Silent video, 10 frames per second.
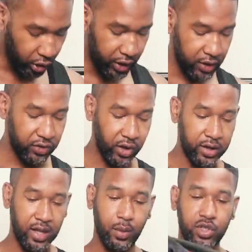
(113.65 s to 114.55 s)
Got the
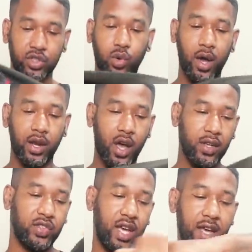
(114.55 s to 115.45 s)
inside there, which is quite
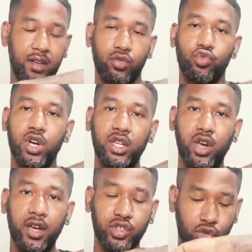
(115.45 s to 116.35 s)
nice, and really
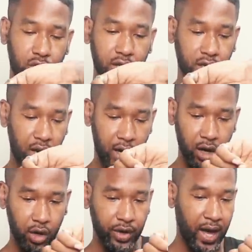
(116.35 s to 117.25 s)
nice green
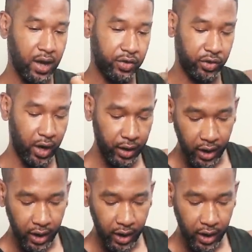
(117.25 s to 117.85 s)
color on the outside.